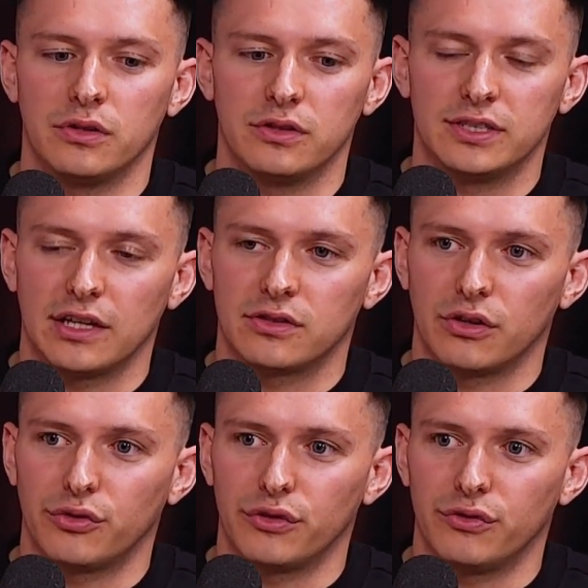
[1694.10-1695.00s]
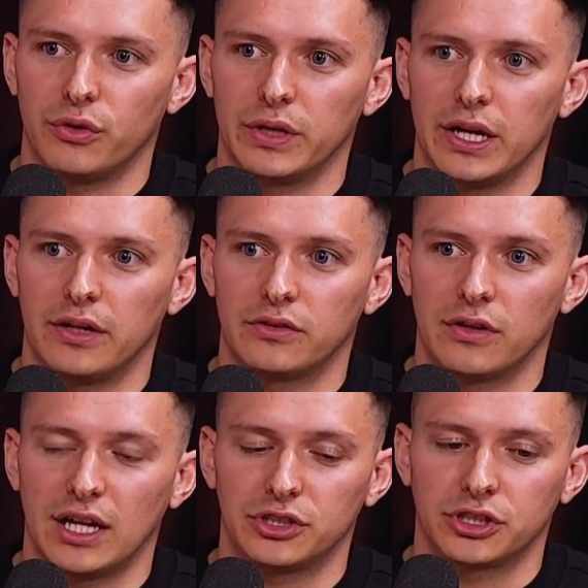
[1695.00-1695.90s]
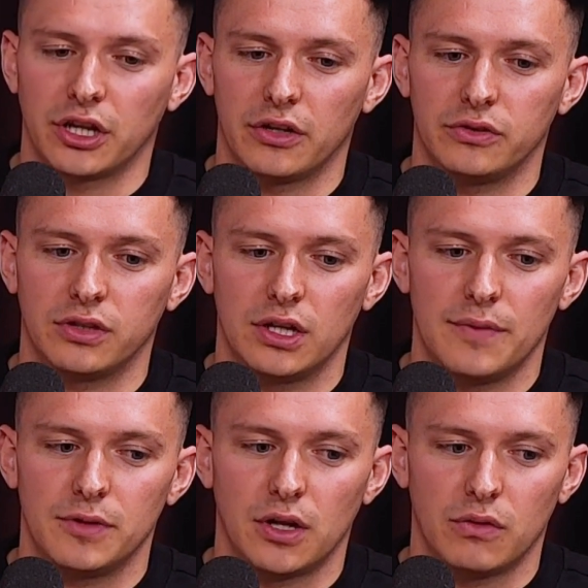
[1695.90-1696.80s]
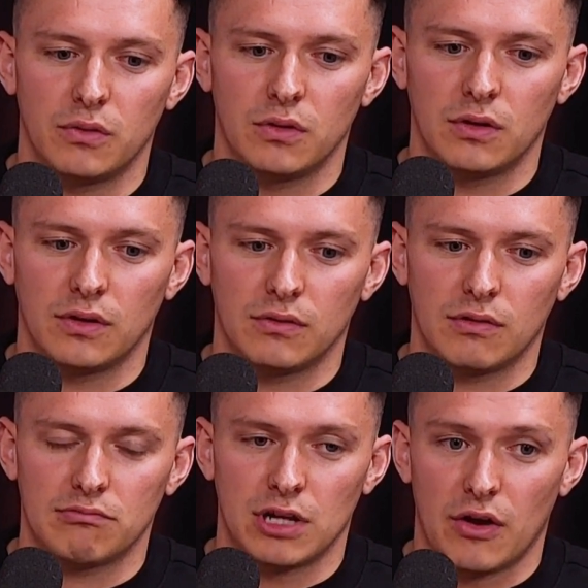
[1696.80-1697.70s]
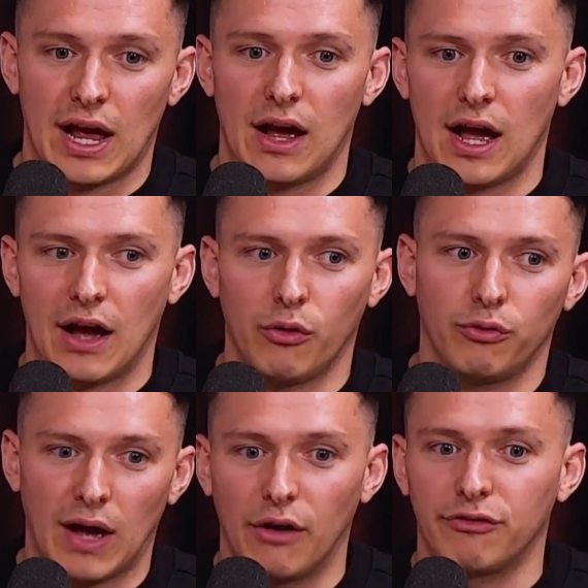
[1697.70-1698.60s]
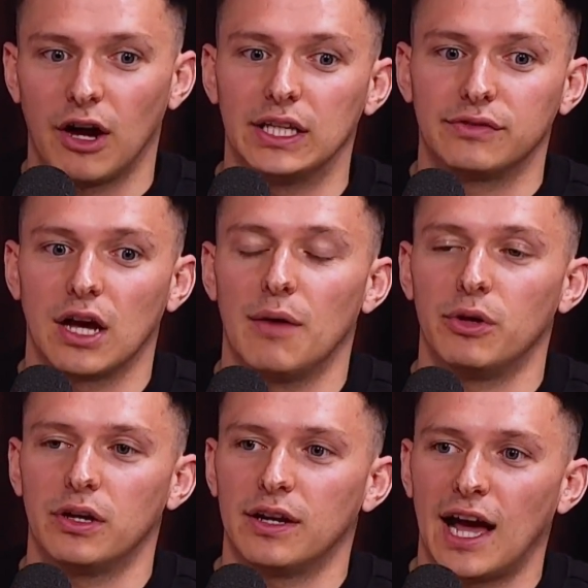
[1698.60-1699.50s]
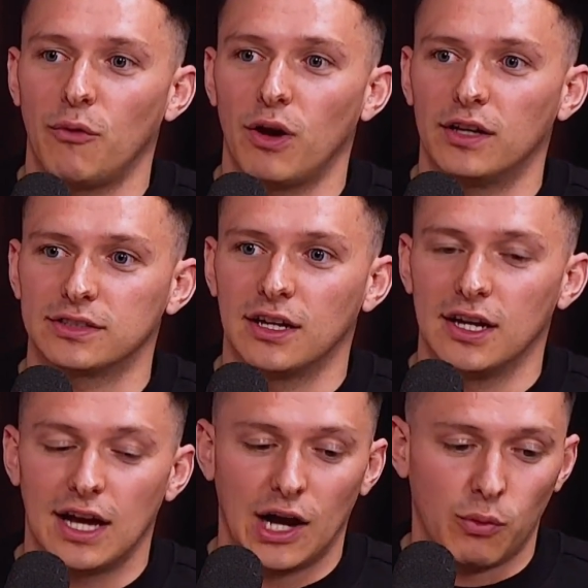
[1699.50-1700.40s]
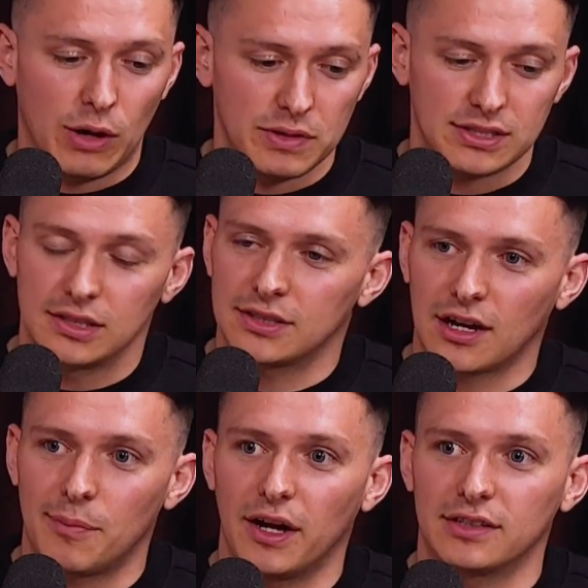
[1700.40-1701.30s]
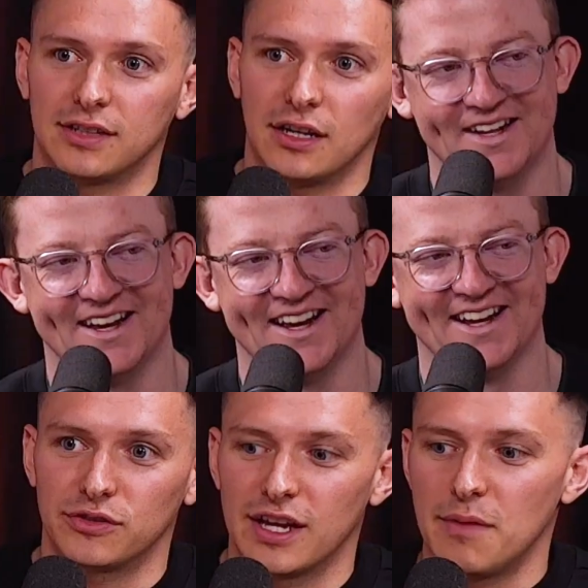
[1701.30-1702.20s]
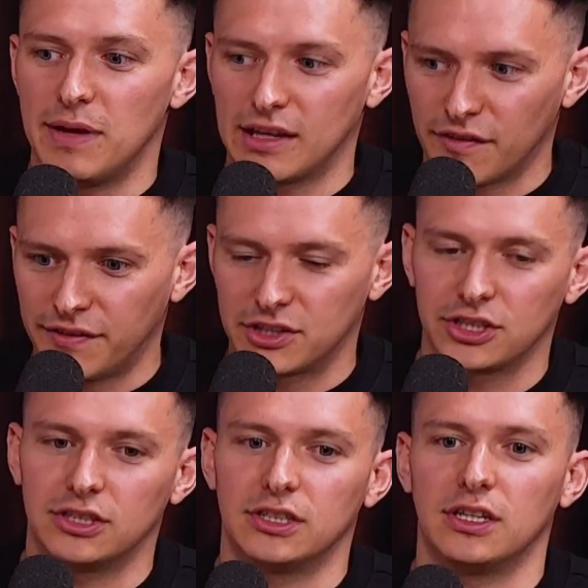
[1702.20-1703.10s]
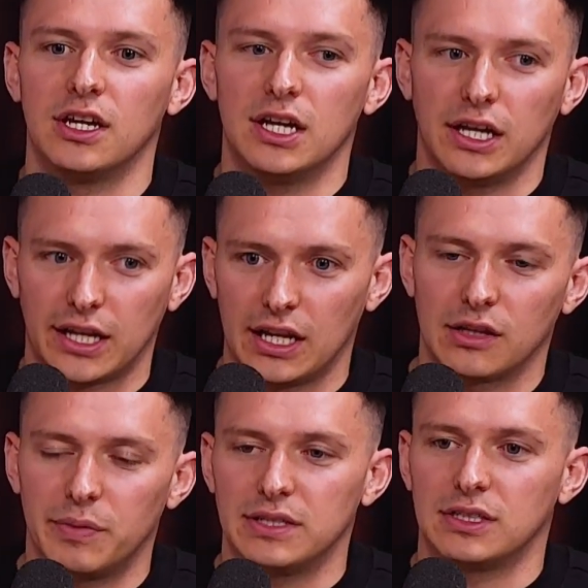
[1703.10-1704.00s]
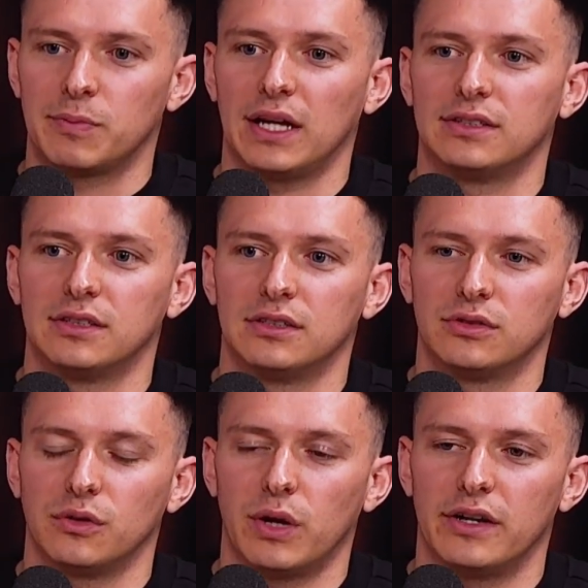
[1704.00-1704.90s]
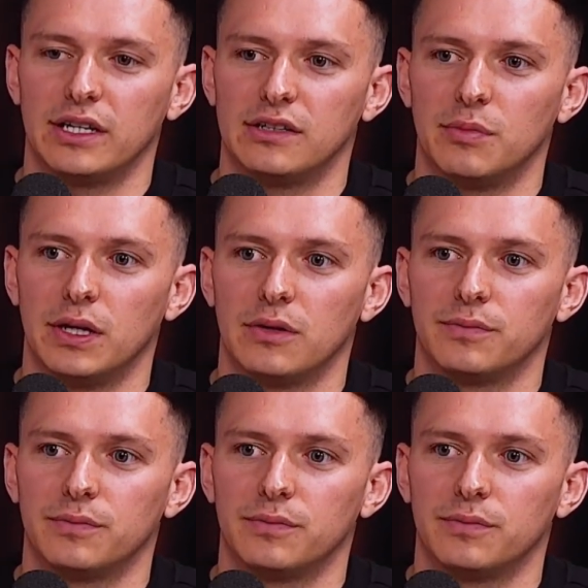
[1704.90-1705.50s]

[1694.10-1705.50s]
TikTok for the full year. So that just shows, how far they've come and how well Mr. Zuckerberg has done in terms of being efficient and getting the business back to sort of where it needed to be.